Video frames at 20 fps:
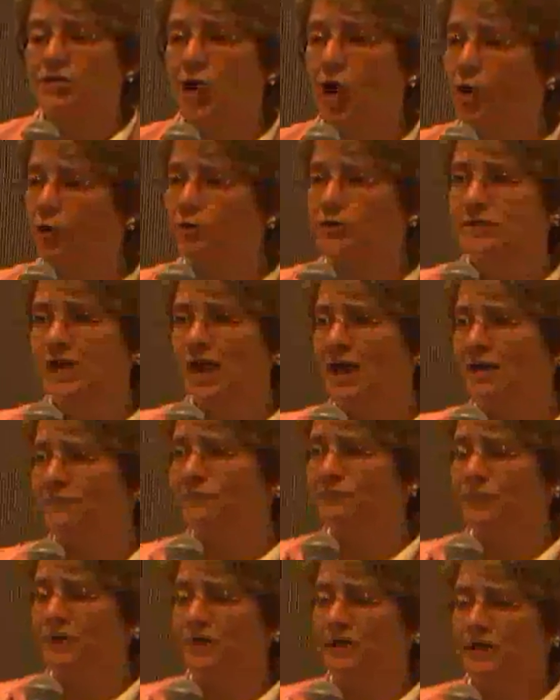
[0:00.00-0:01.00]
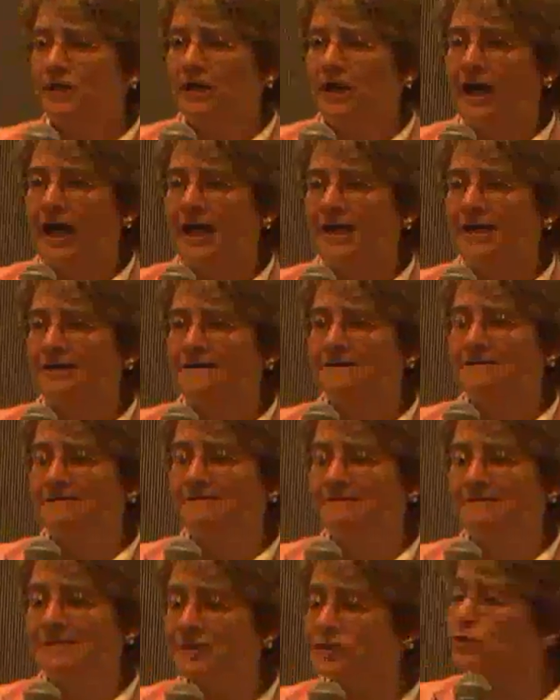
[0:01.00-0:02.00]
tone deaf and
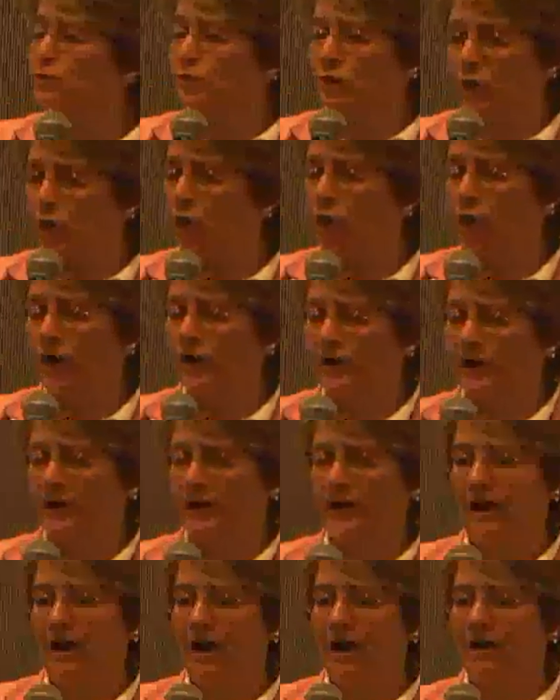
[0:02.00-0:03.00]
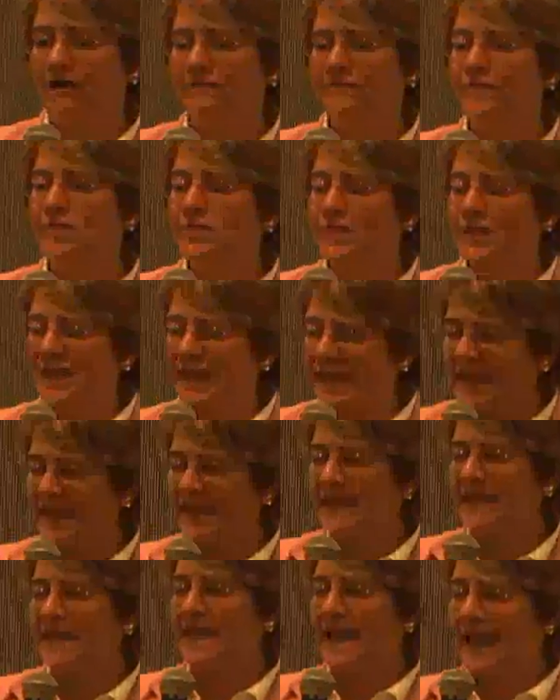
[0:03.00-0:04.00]
disregarding of the
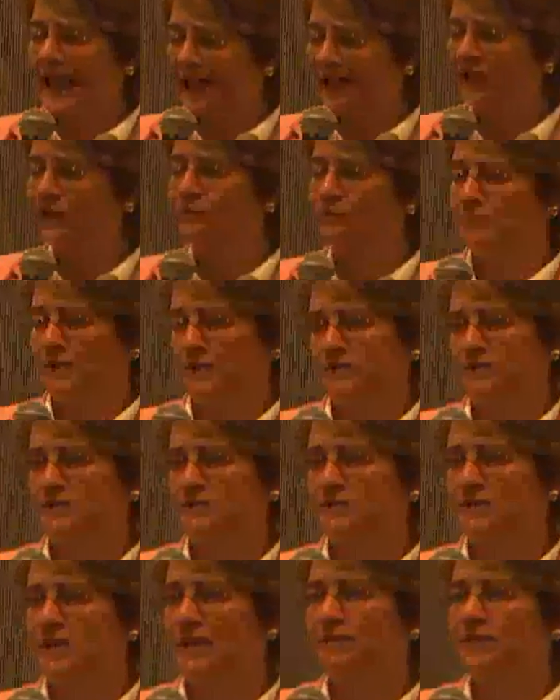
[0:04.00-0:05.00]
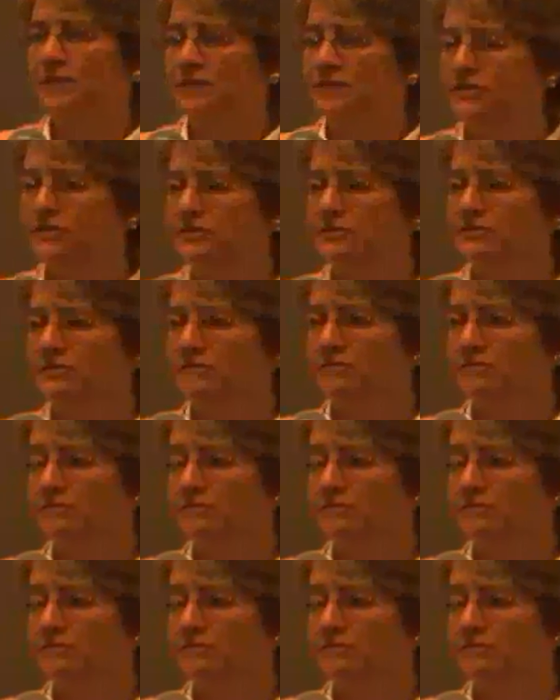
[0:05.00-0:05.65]
key elements that this,